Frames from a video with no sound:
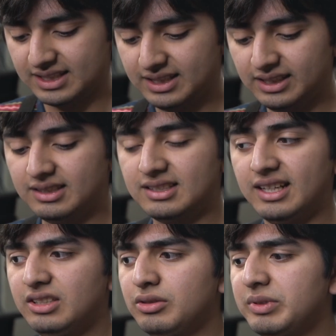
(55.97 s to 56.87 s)
these,
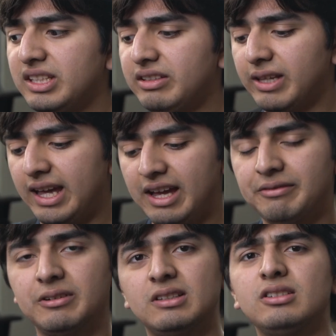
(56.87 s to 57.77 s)
I do believe they
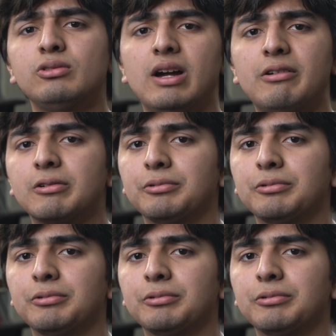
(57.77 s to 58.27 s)
have a 2-hour